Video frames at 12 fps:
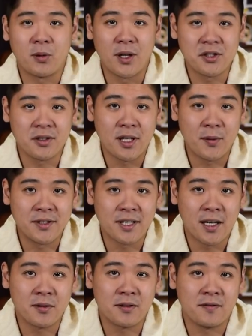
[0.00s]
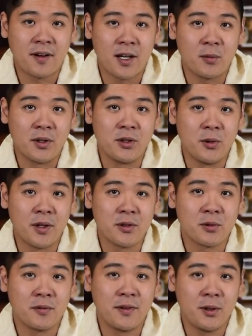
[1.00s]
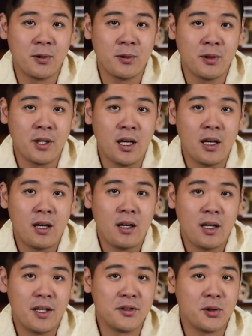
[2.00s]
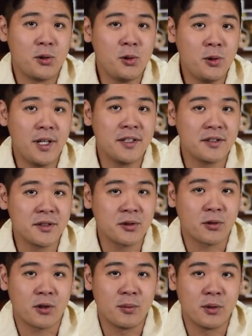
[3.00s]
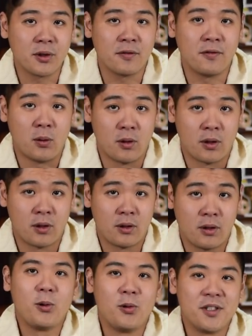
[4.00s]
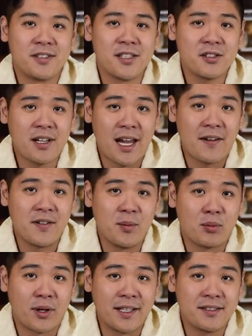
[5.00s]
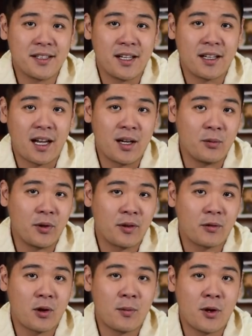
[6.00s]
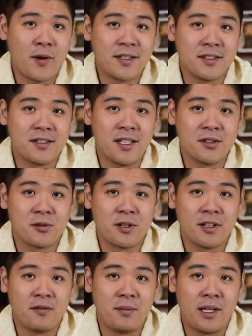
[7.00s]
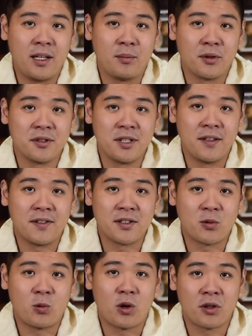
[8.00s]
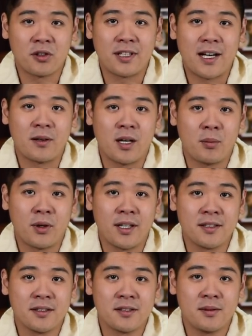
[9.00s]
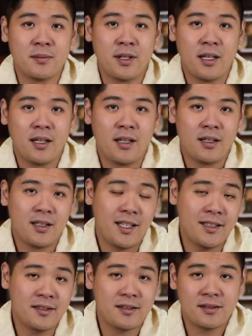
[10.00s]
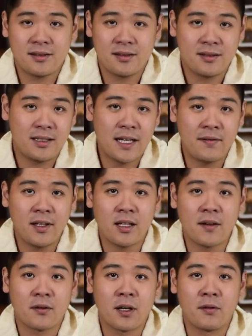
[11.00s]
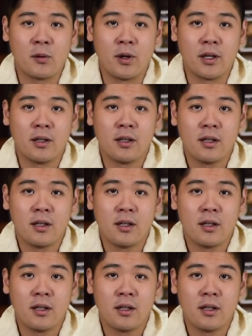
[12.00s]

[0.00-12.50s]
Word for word: question that we set out to find when doing this review is, who is this Chromebook for? With such a hefty price tag and with Chrome OS's history of being perceived as a watered-down operating system, it's definitely not for everyone.